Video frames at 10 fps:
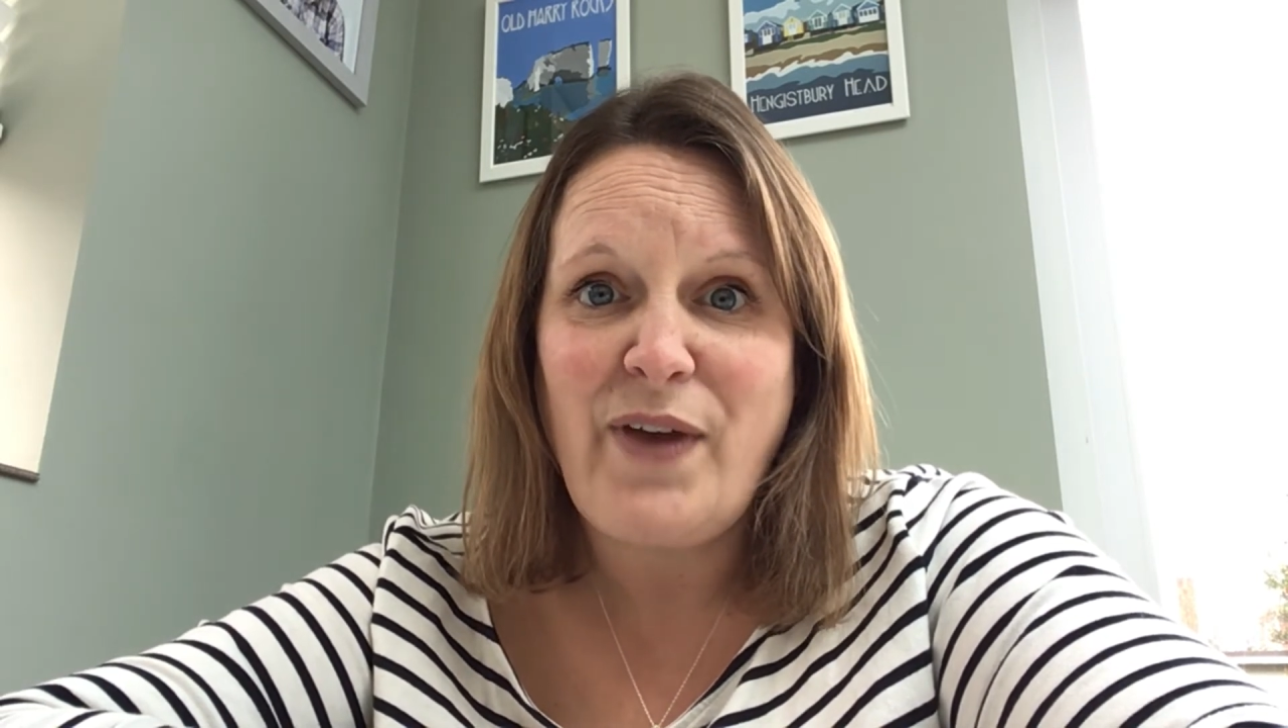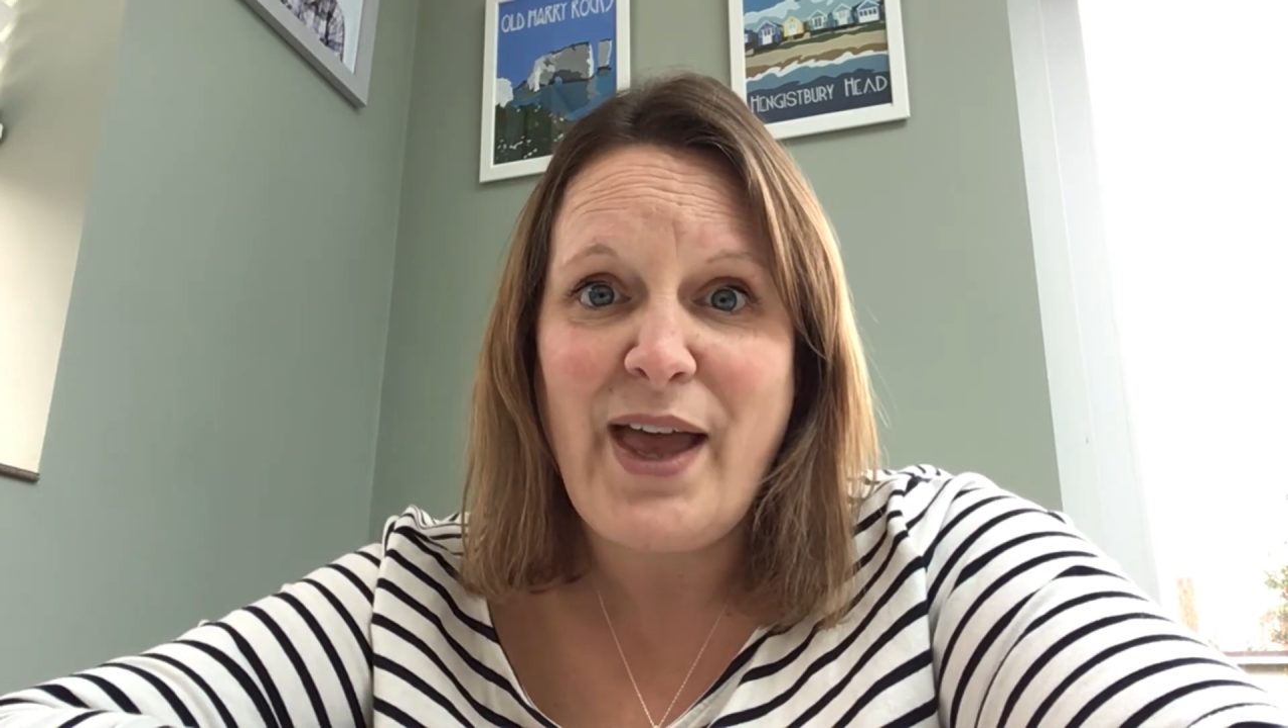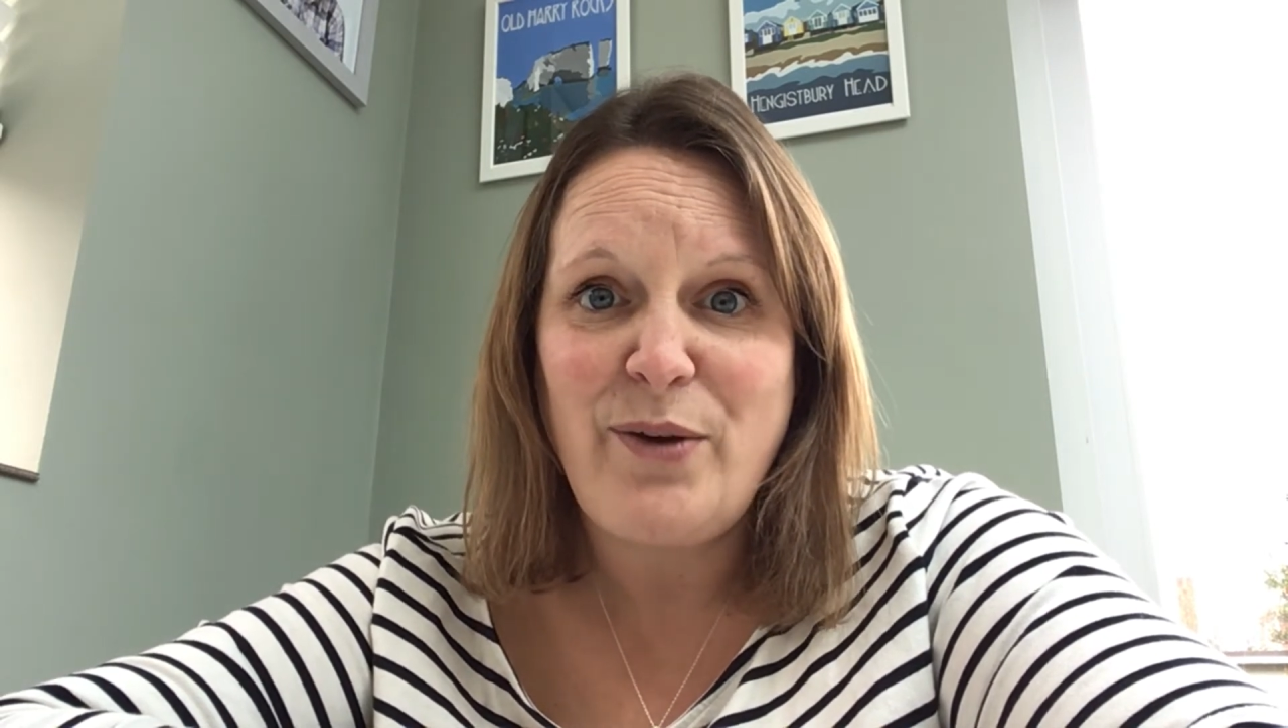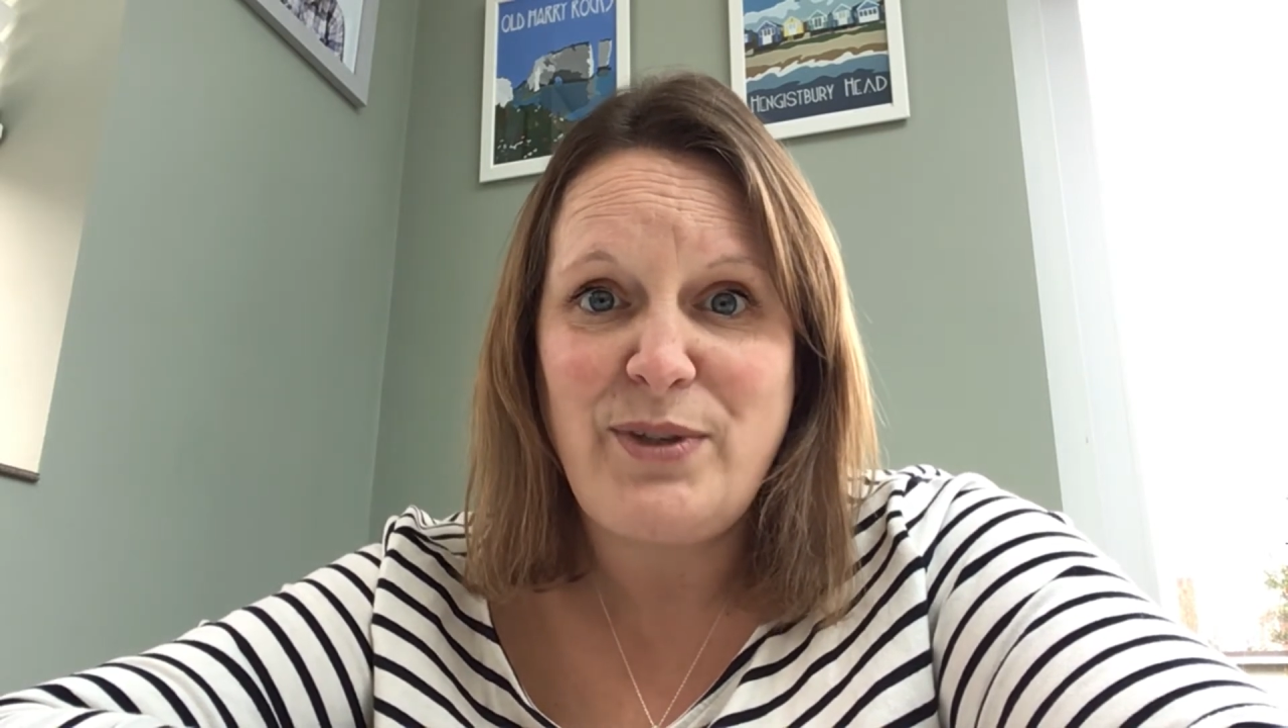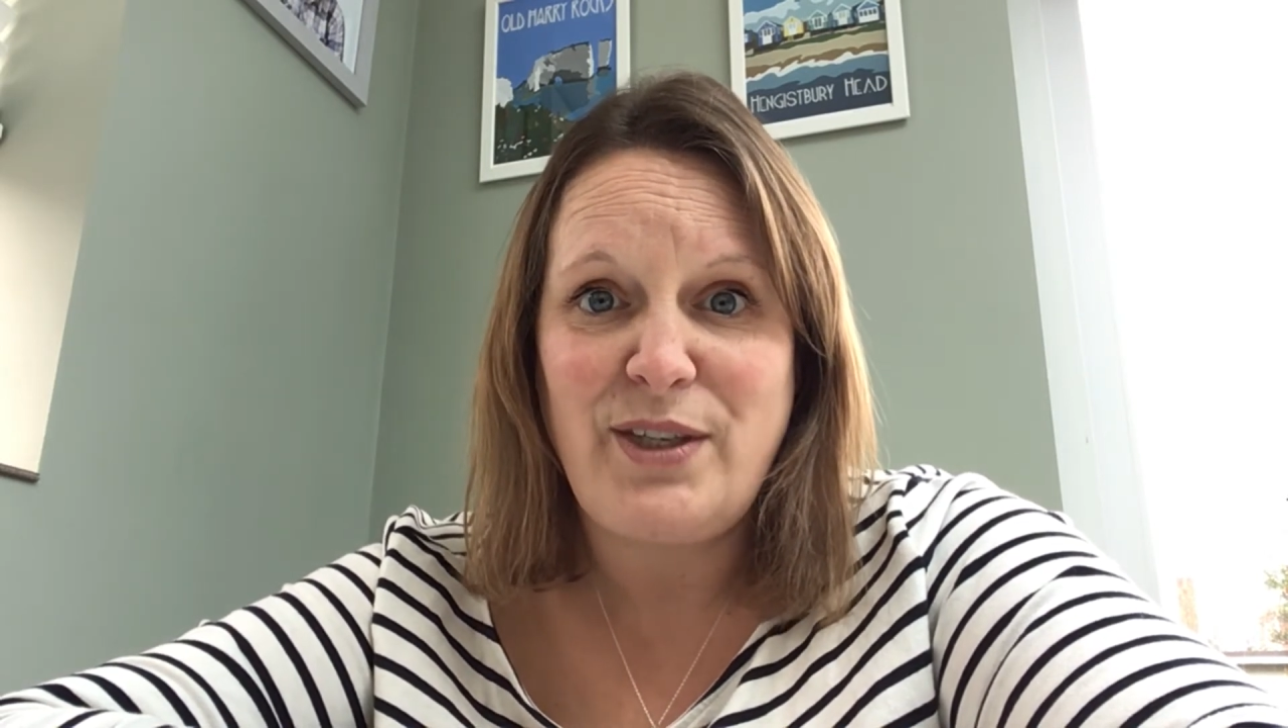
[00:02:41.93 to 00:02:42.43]

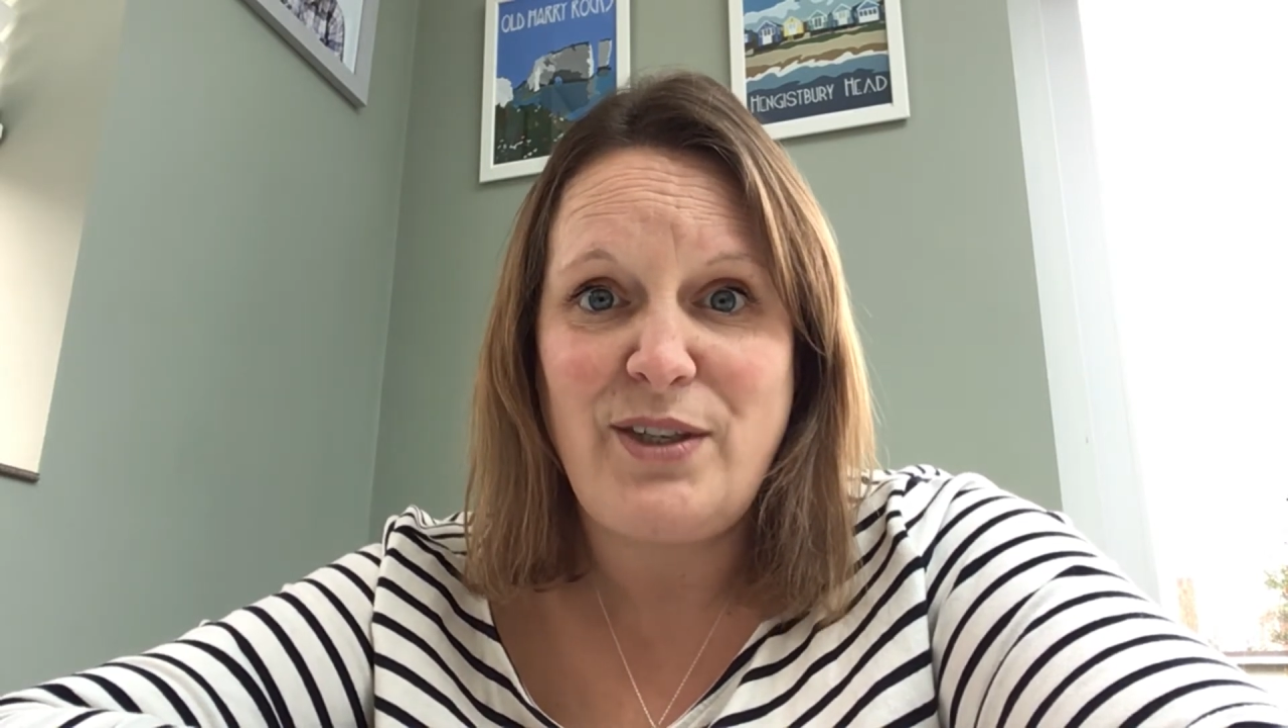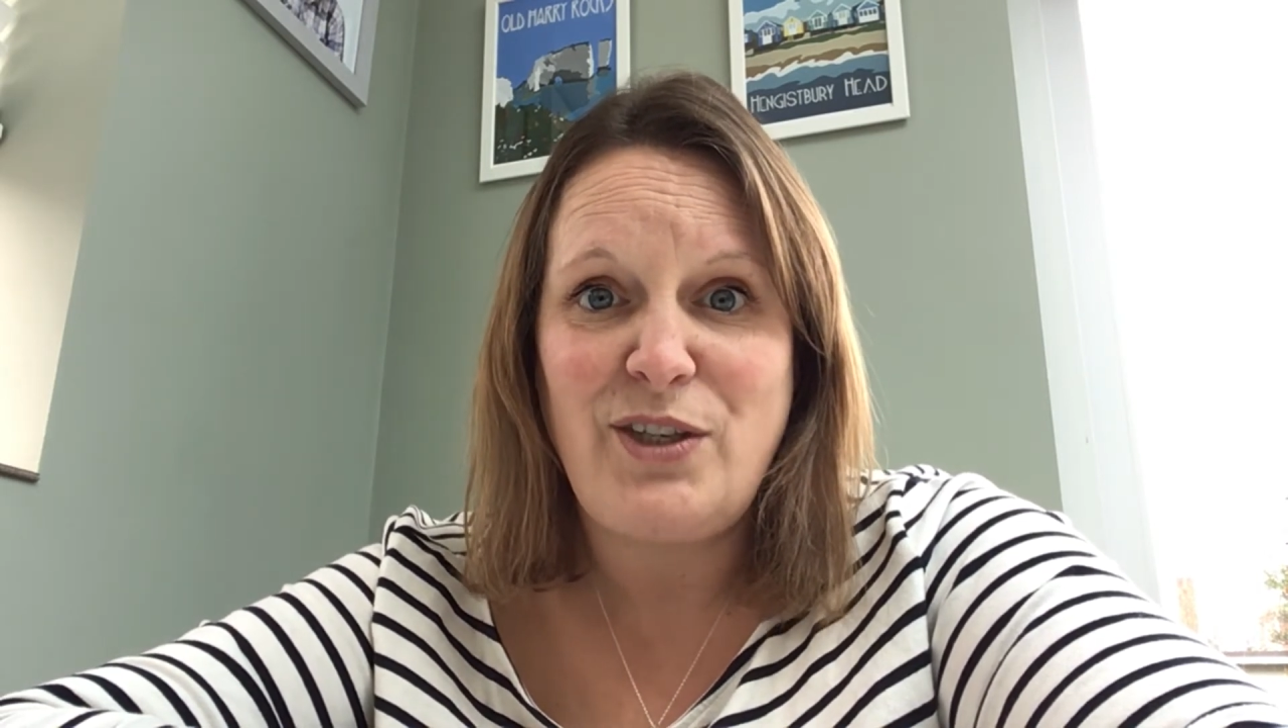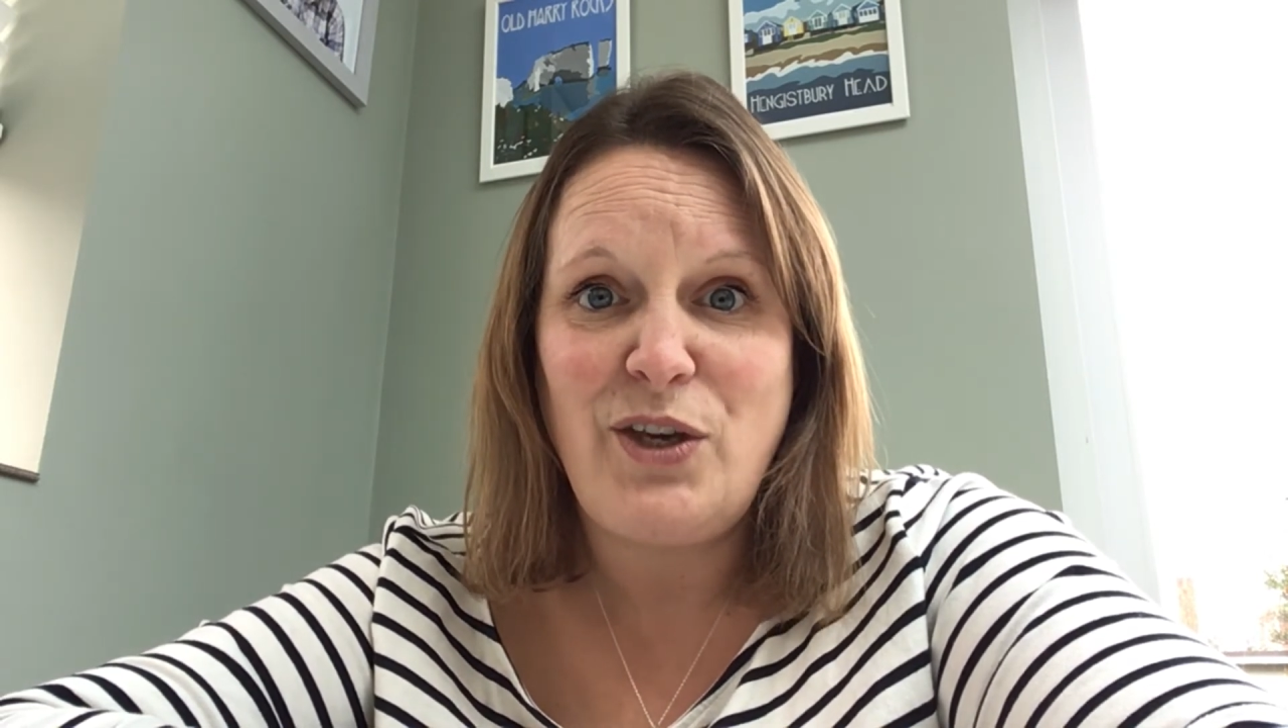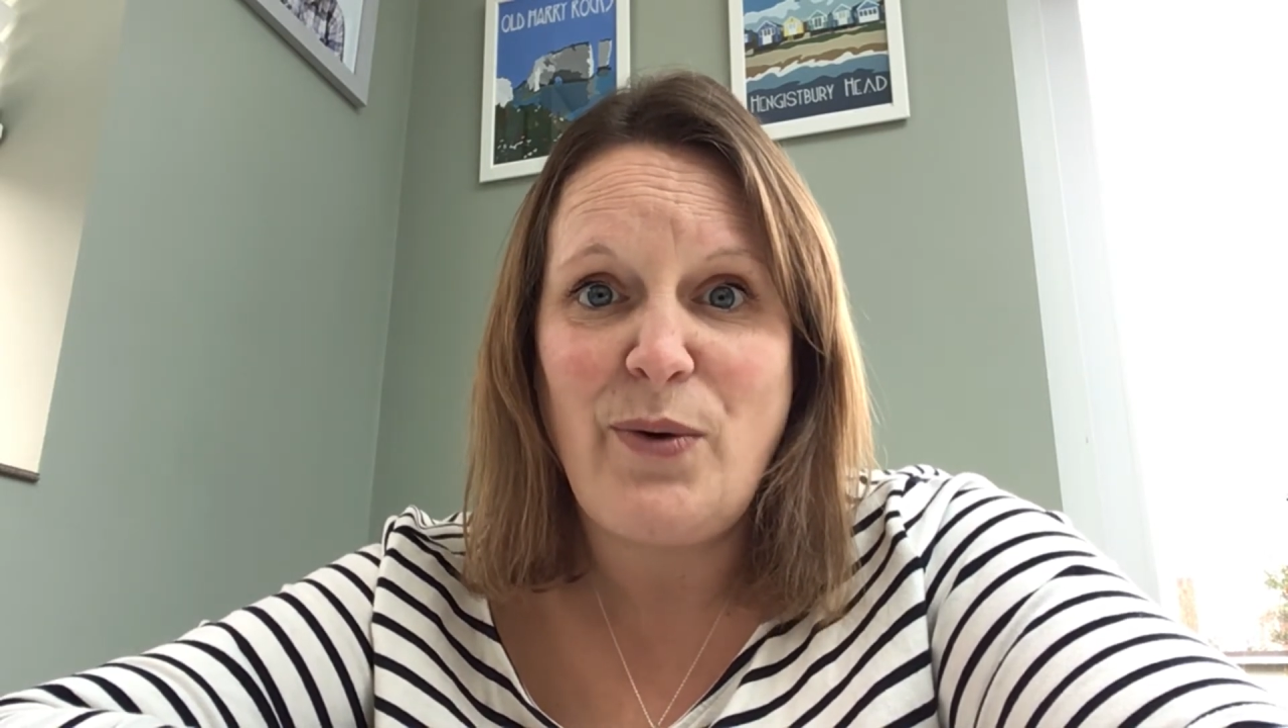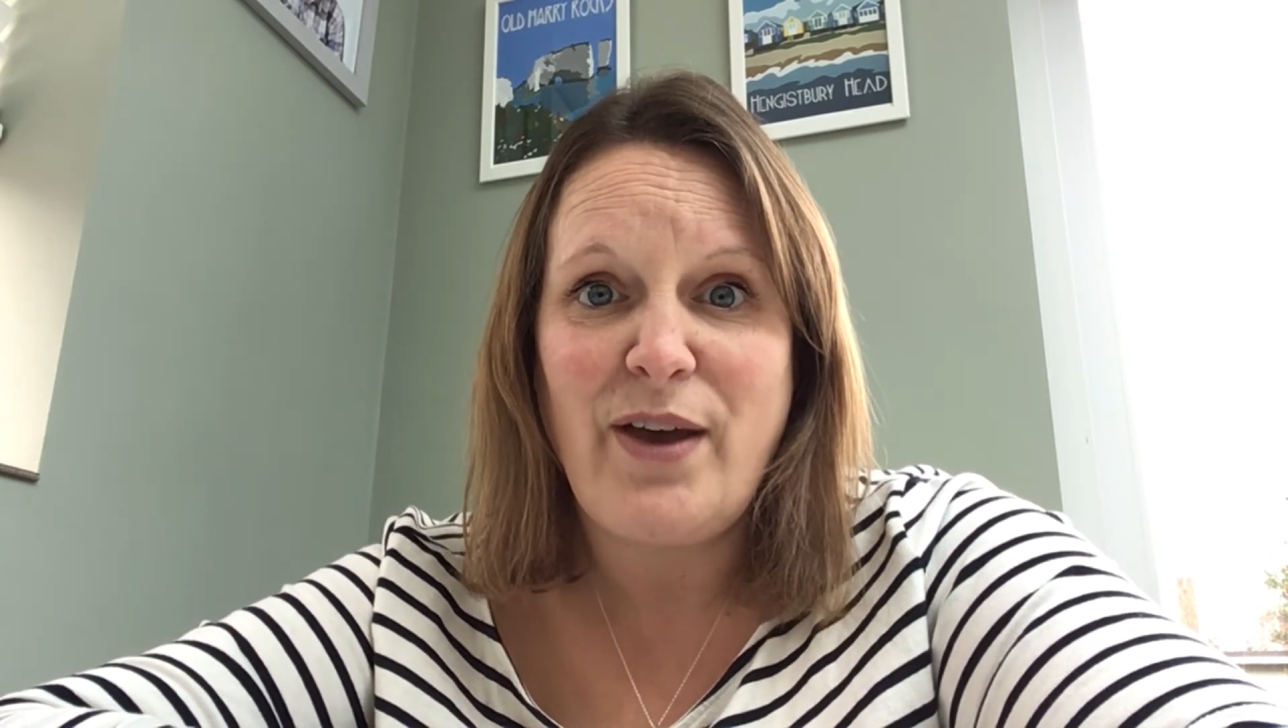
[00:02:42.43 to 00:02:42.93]
houses
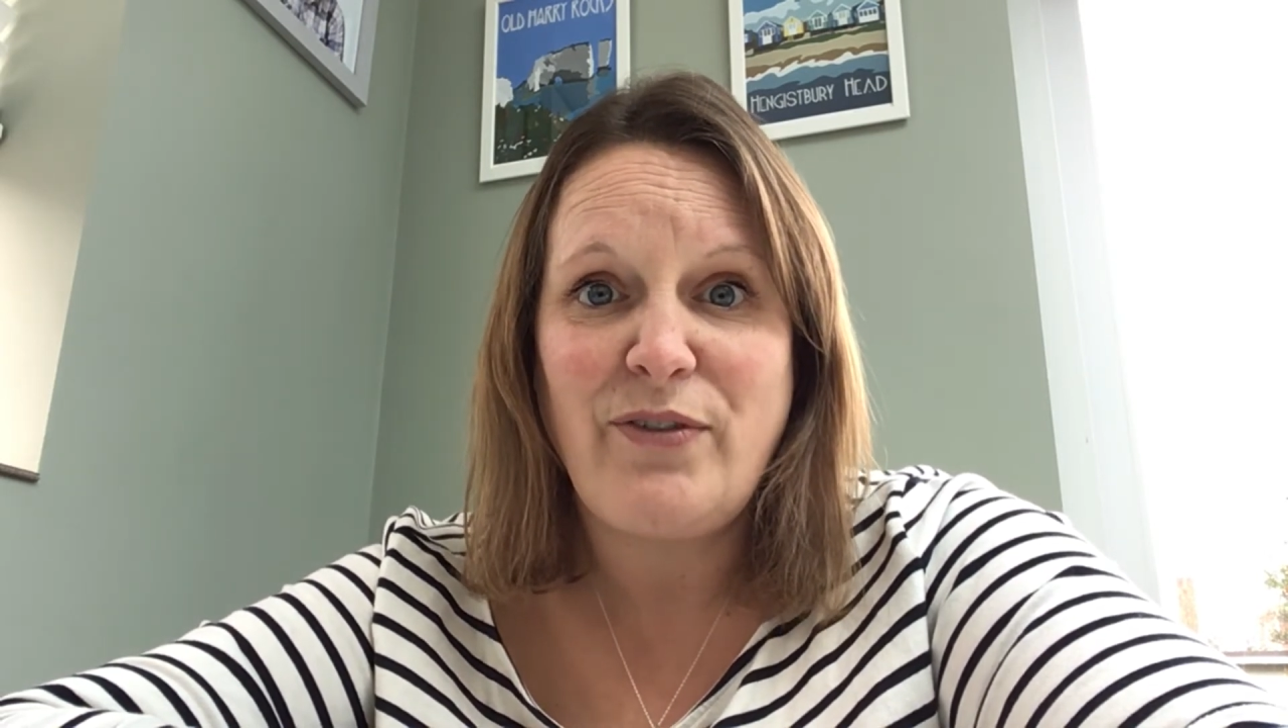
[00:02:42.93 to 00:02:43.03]
you have